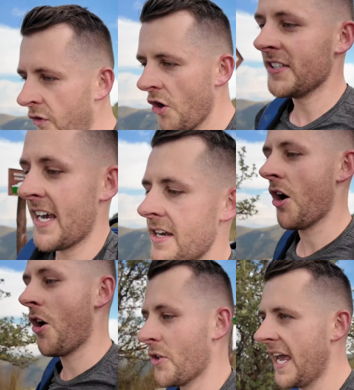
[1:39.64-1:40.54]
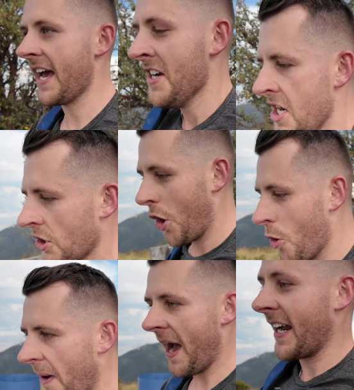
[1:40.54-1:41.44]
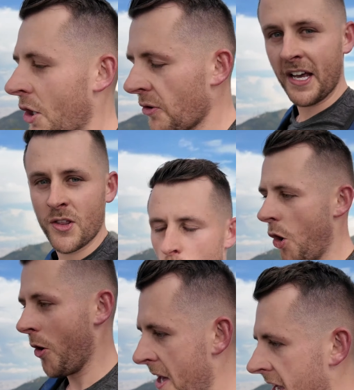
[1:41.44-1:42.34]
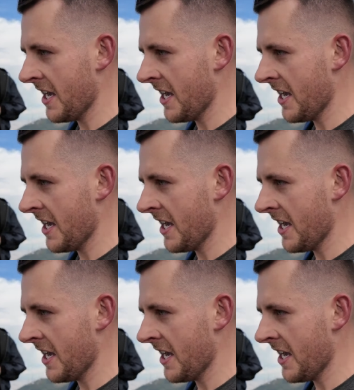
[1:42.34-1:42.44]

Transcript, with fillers: voice saying, oh, yeah, go back, go get in the warmth.